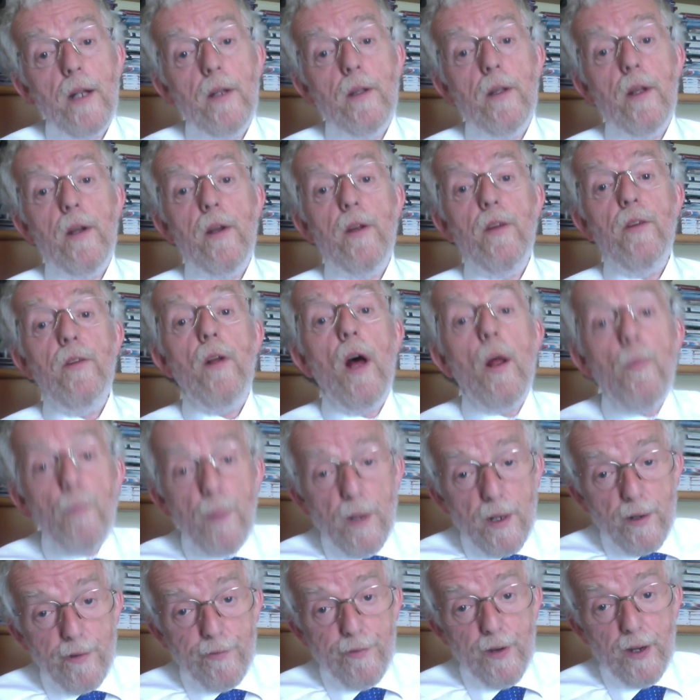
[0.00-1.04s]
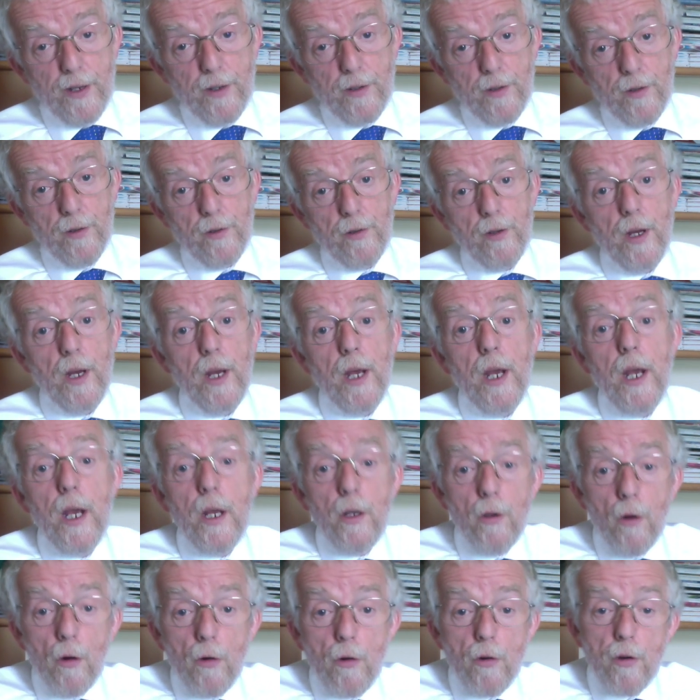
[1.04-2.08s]
that has not been affected
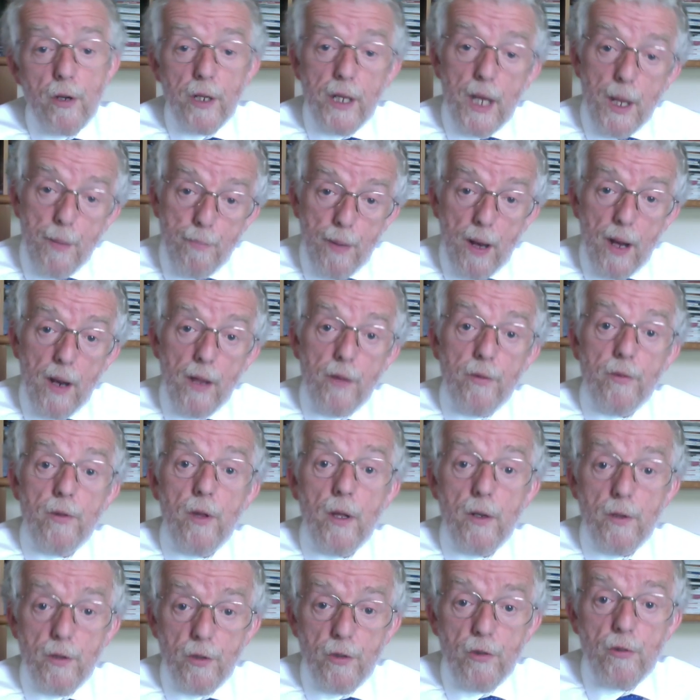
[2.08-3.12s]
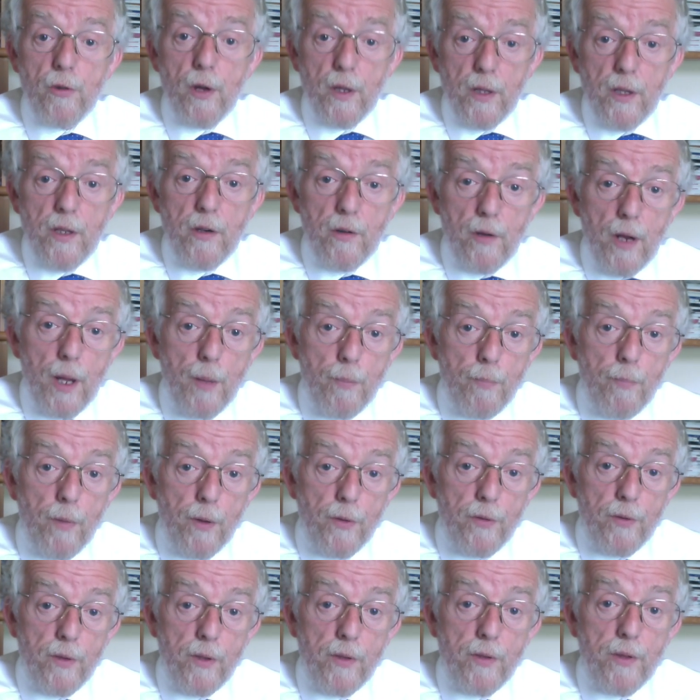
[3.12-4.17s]
in order to keep balance and to strengthen your hip
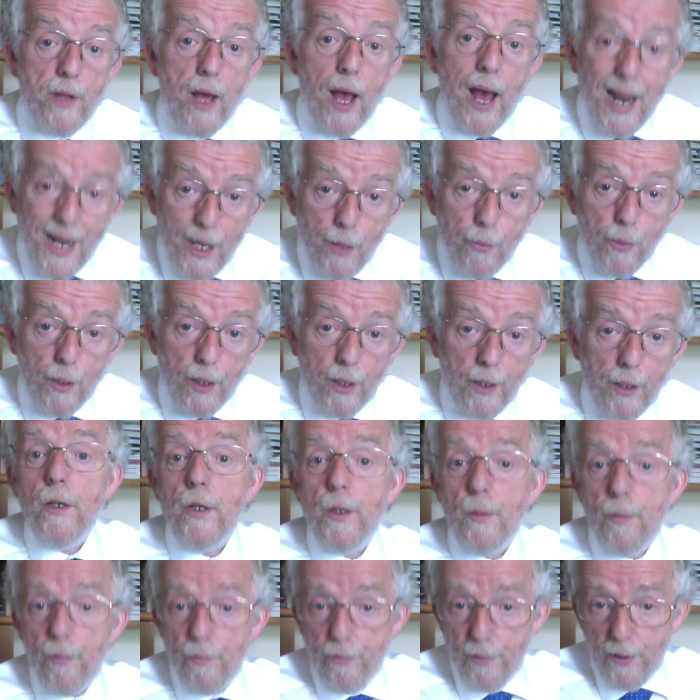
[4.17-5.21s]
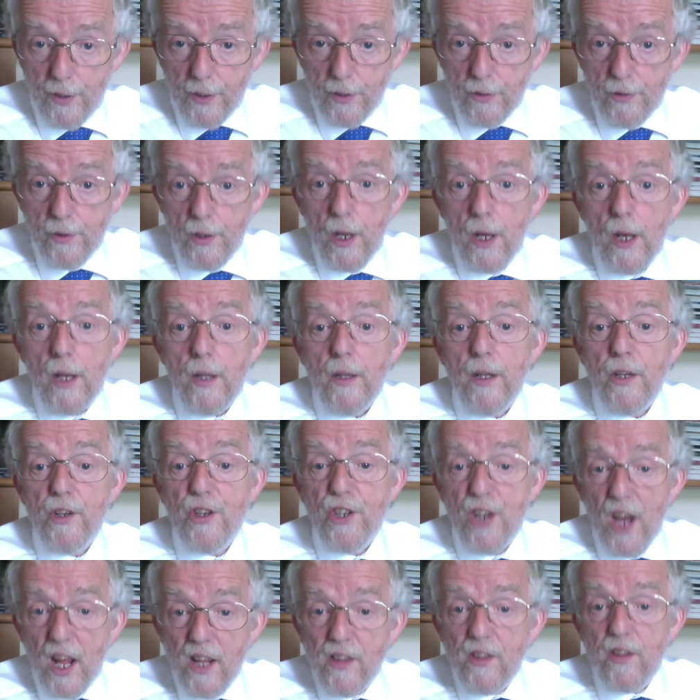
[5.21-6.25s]
muscles anyway, to prevent the
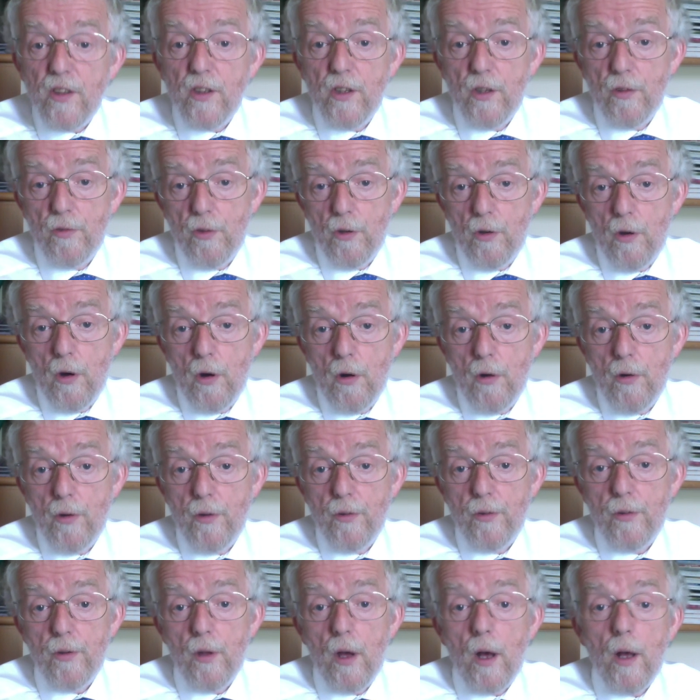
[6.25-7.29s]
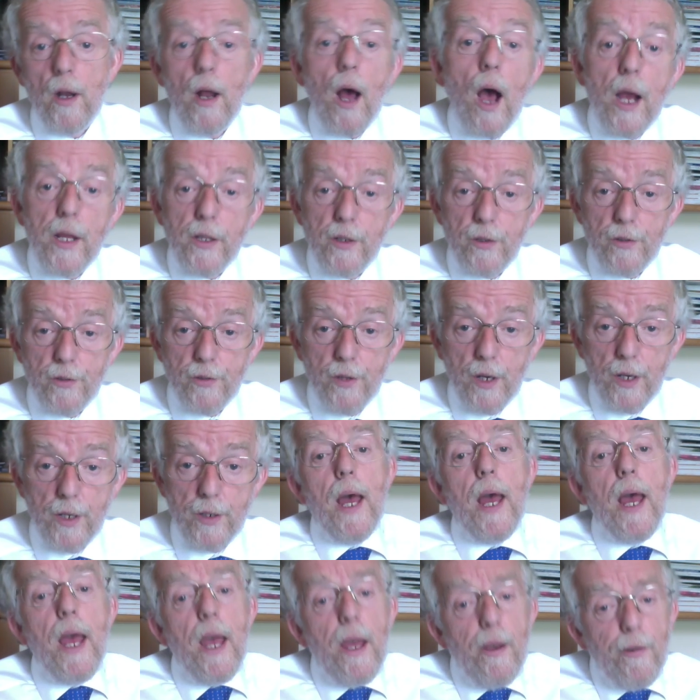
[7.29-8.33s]
chances of recurrence on either side.
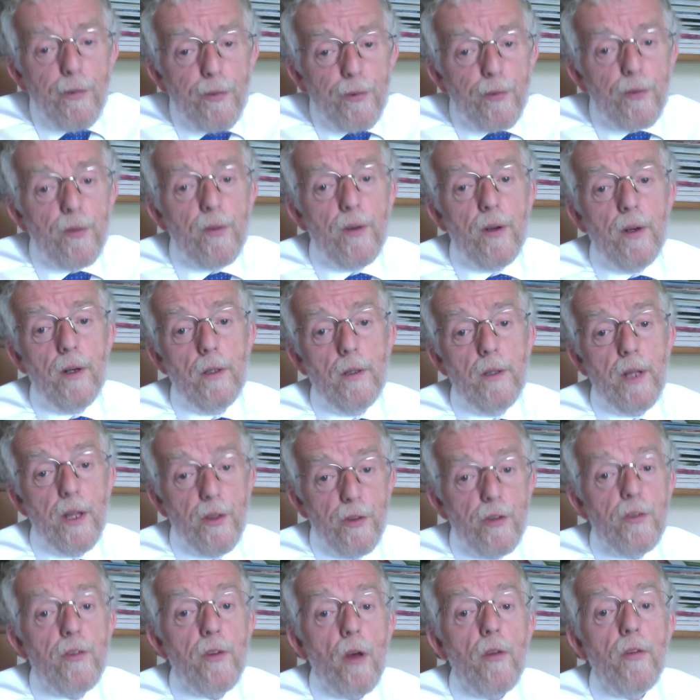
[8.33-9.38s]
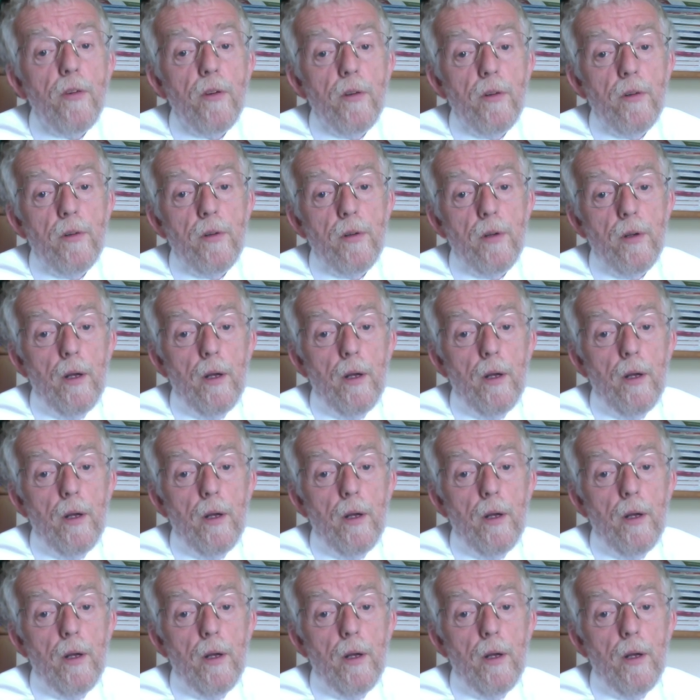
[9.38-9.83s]
If this doesn't